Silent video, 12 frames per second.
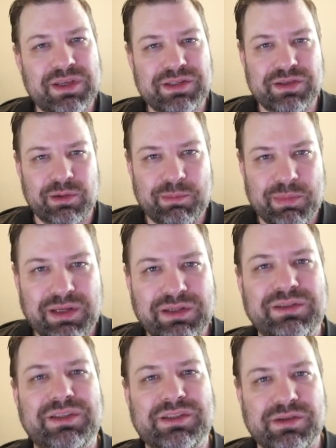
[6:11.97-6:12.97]
Is there a
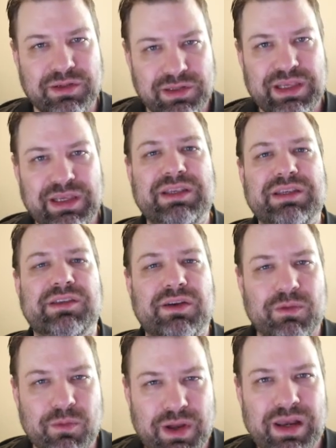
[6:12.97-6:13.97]
button? Is there a link? Is there
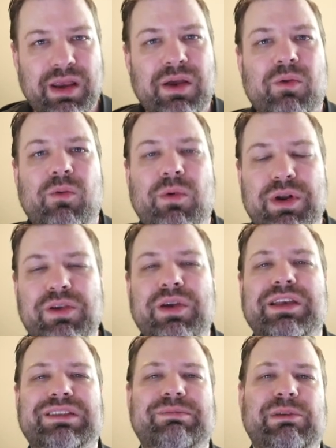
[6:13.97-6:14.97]
a what? What are you
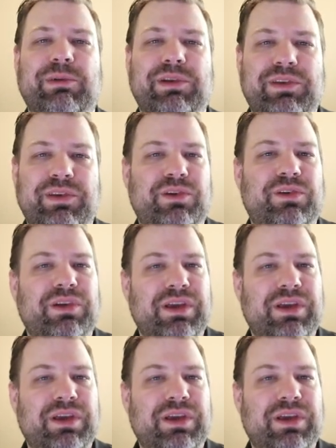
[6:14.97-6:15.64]
asking people to do?